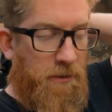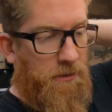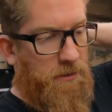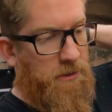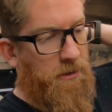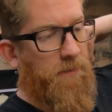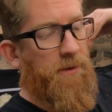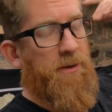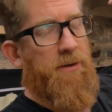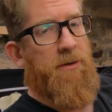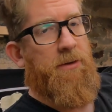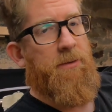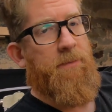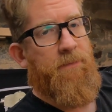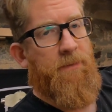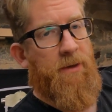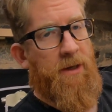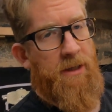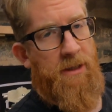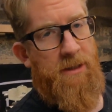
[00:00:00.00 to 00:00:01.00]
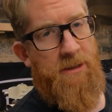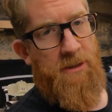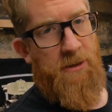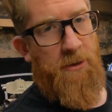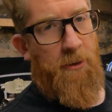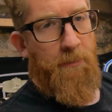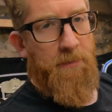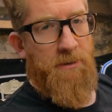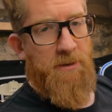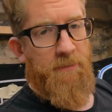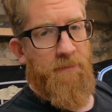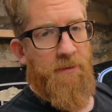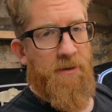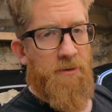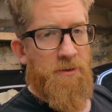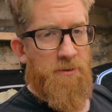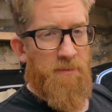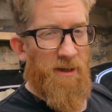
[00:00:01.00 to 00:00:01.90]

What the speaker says: there's some other easy composite videos,